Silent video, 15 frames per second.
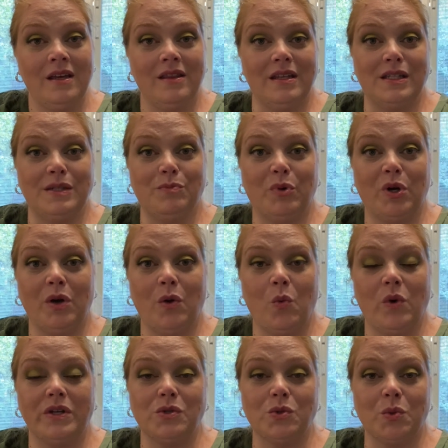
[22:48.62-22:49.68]
This book
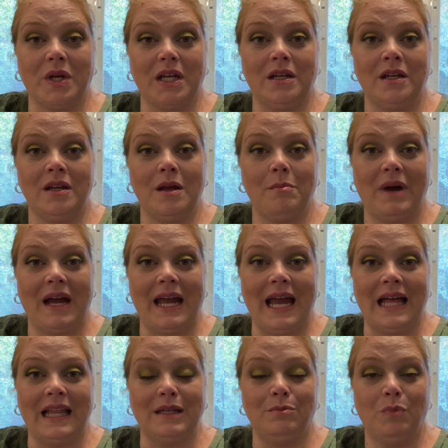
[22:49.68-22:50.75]
was written by
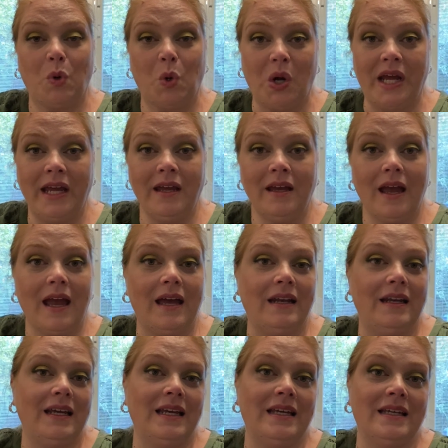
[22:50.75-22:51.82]
Alan Boye
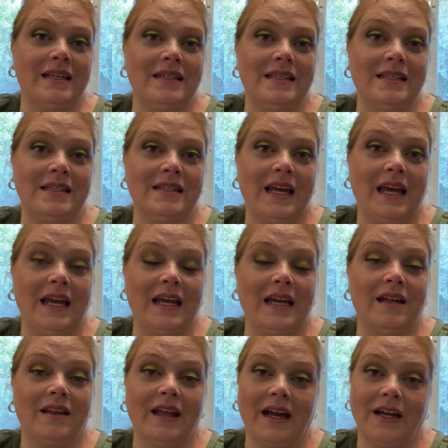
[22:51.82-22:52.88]
and is a
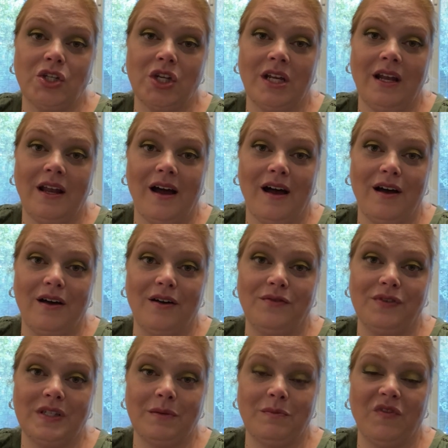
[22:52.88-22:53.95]
collection of
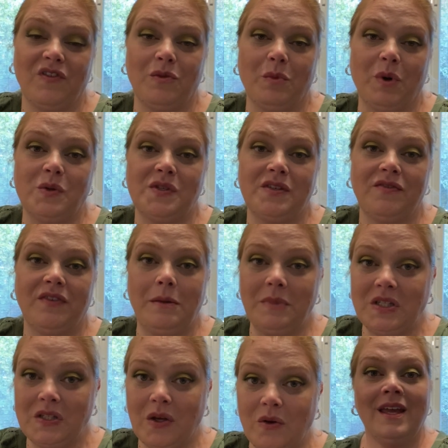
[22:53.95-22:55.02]
some of the most
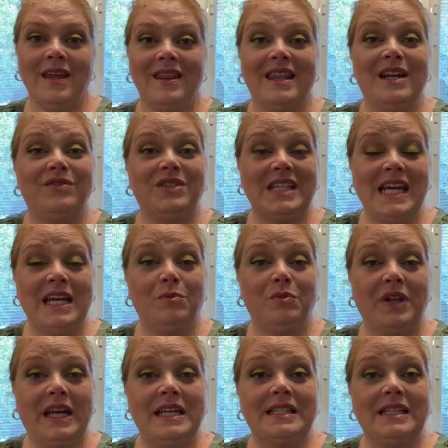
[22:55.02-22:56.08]
famous ghosts that have taken
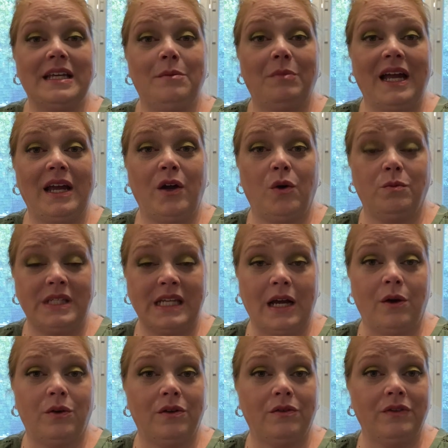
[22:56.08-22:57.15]
place in my
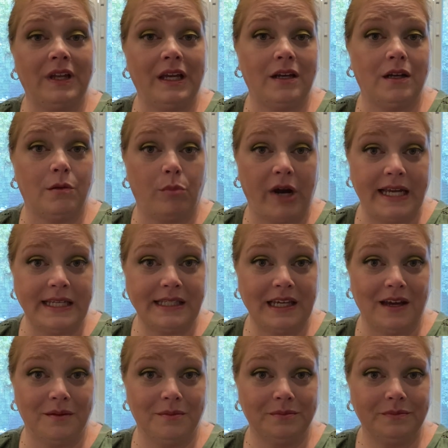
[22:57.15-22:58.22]
hometown of Lincoln,
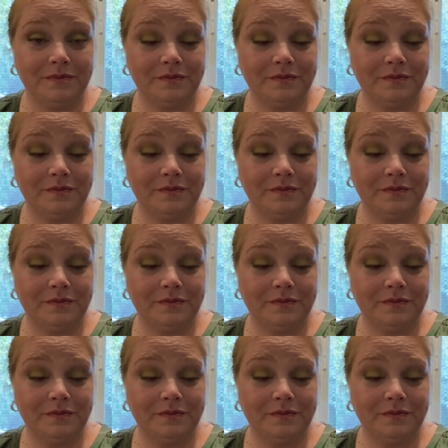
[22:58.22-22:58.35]
Nebraska.